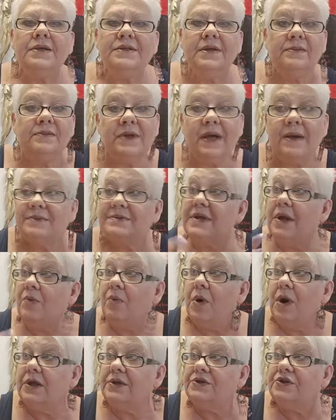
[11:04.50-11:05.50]
Sometimes I
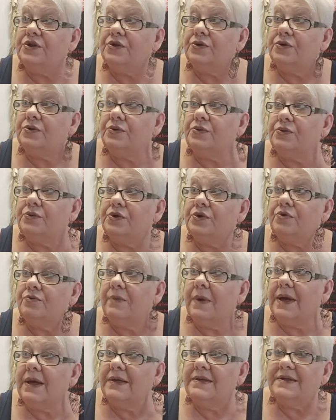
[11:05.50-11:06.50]
want to do
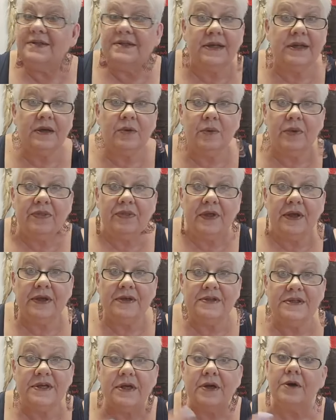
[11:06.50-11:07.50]
my sitting with
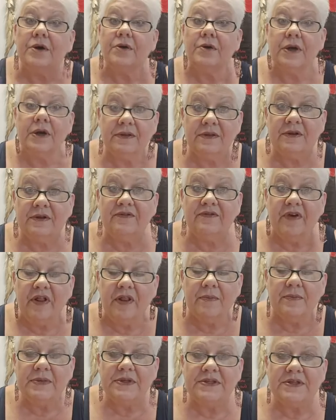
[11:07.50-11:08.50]
things here in the
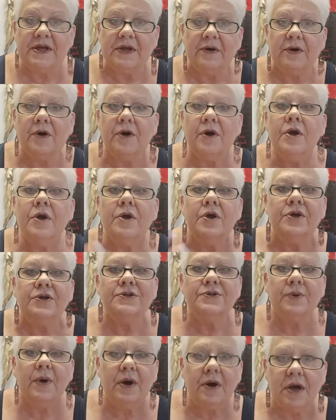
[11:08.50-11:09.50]
development center.
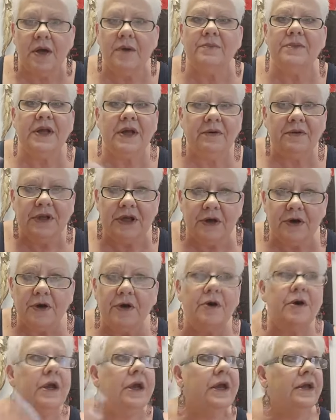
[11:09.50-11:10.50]
So I'll come down
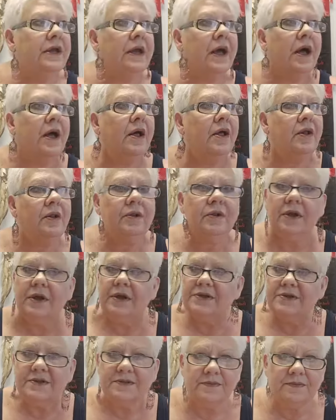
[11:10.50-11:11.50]
here and
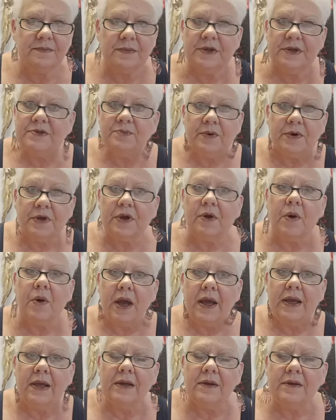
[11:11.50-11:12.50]
it's pretty
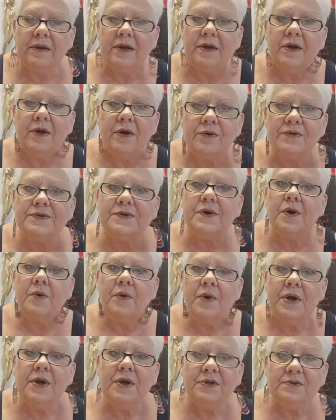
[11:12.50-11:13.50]
quiet,
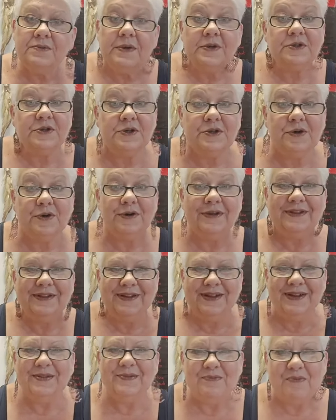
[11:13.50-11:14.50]
so especially
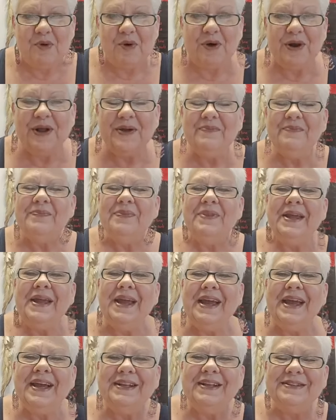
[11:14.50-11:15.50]
in the morning.
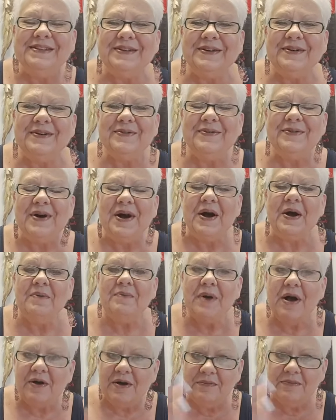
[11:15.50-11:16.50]
And so,
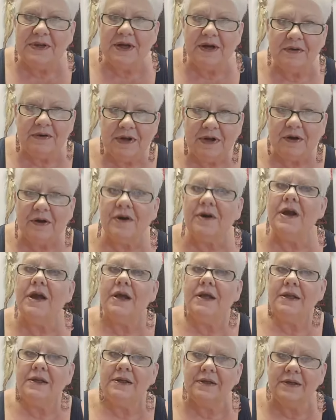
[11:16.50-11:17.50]
I'll come down here
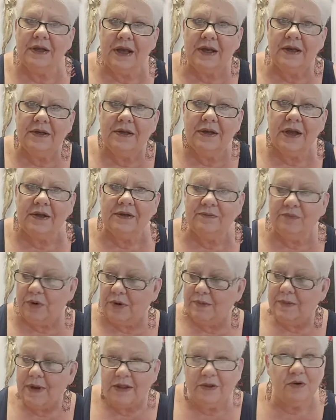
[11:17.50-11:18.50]
and I'll
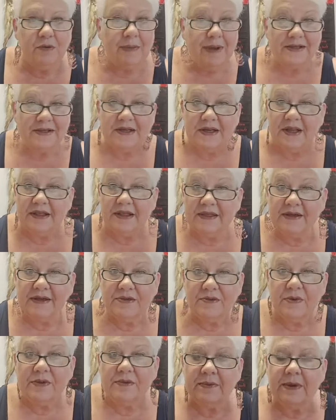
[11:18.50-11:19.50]
bring my little basket of
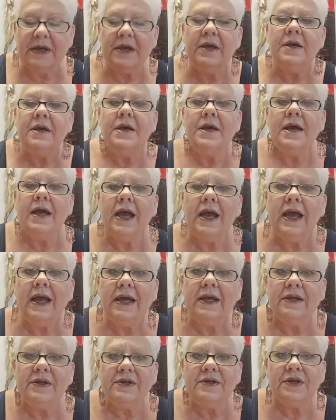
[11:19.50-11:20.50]
things with me
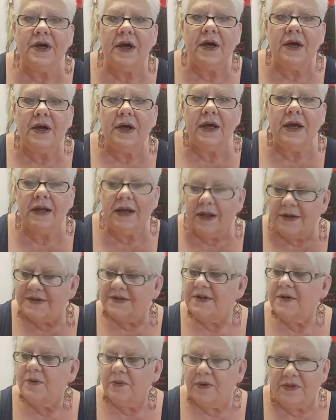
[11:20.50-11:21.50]
and I'll
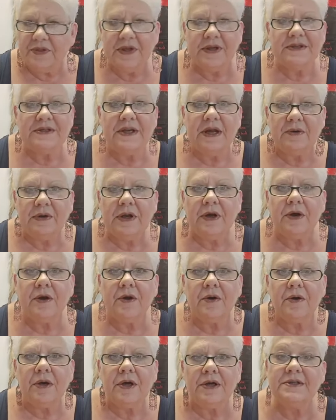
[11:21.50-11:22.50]
sit with things down
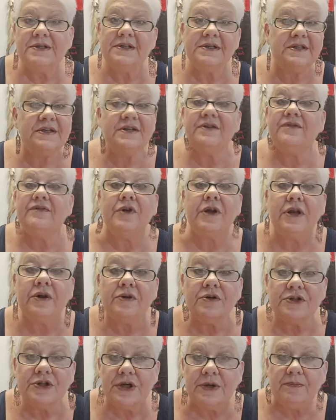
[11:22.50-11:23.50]
here because it's a different
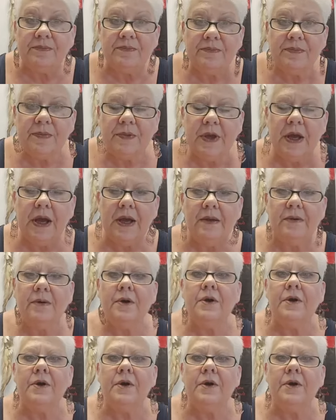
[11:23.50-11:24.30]
energy. Okay.